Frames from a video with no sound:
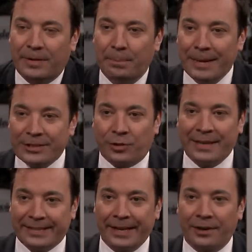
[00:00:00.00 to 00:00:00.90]
mystery
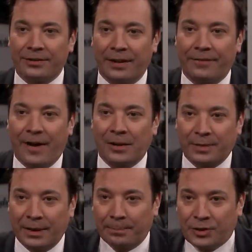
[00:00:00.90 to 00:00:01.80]
singers on Fox
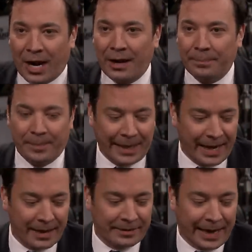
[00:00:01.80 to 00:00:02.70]
with the giant bee
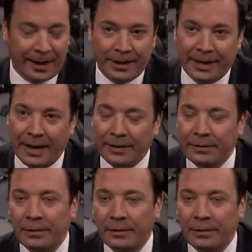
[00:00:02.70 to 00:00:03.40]
heads and alien heads?